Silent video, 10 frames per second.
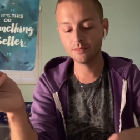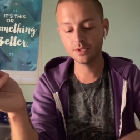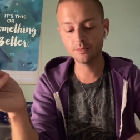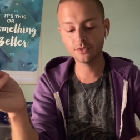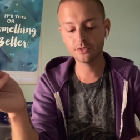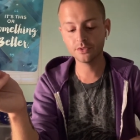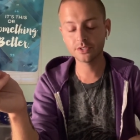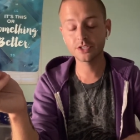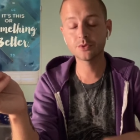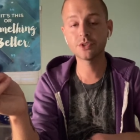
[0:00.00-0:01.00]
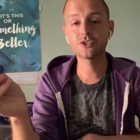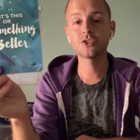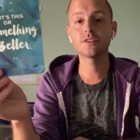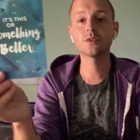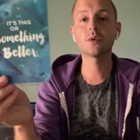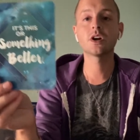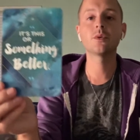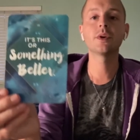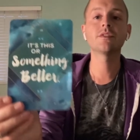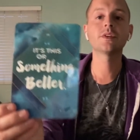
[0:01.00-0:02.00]
people or situations you have to walk
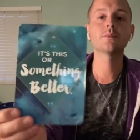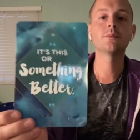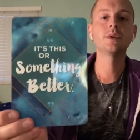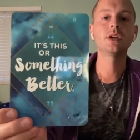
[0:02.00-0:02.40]
away from,